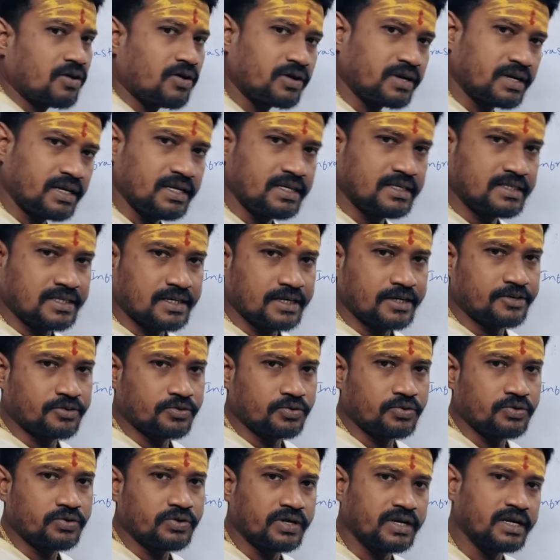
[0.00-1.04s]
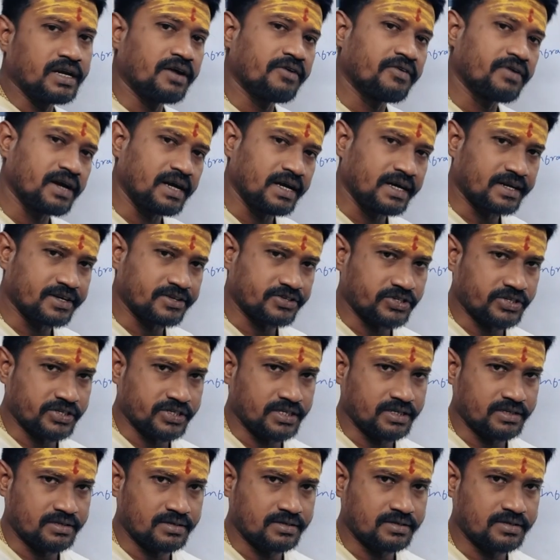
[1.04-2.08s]
on EC2 in our later
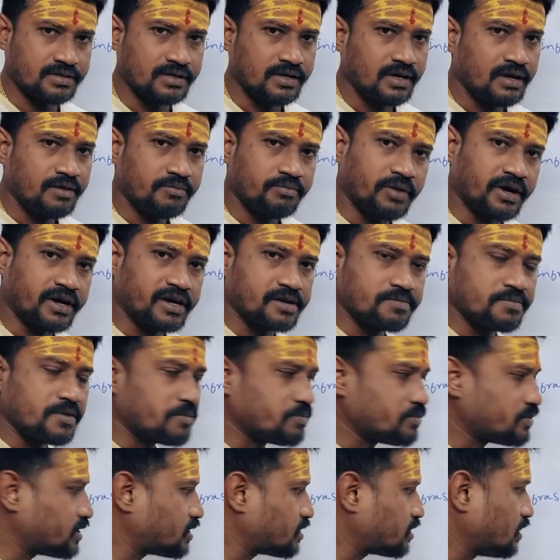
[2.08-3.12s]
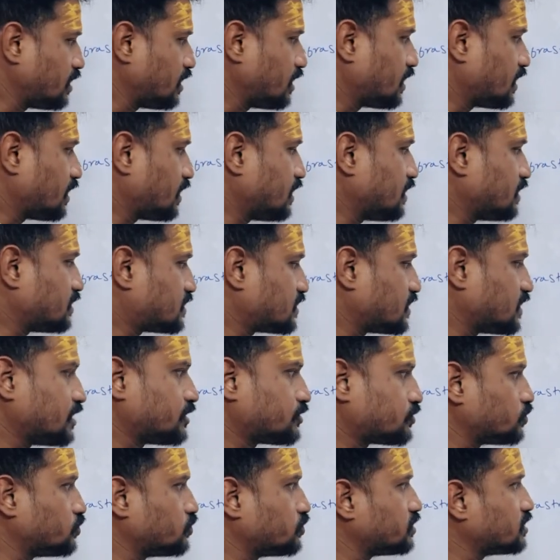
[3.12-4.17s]
sessions. But remember,
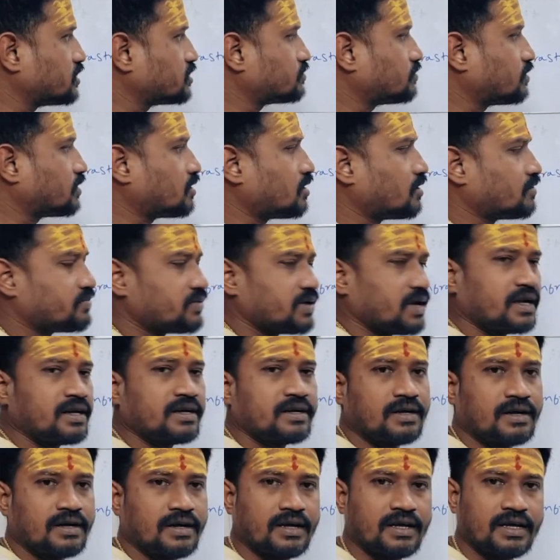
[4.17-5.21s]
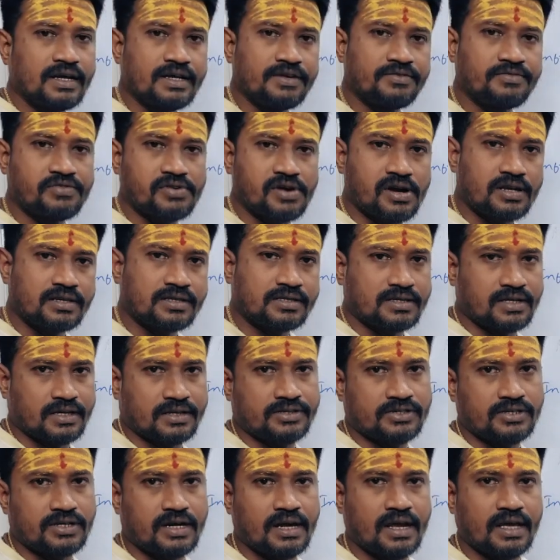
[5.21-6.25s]
EC2 is one of an
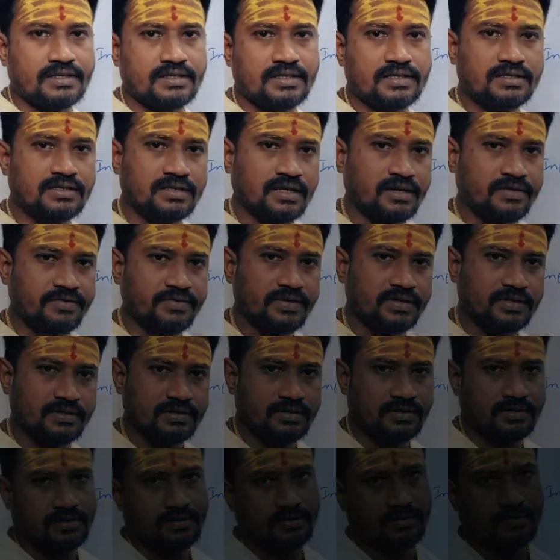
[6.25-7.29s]
infrastructure as a service.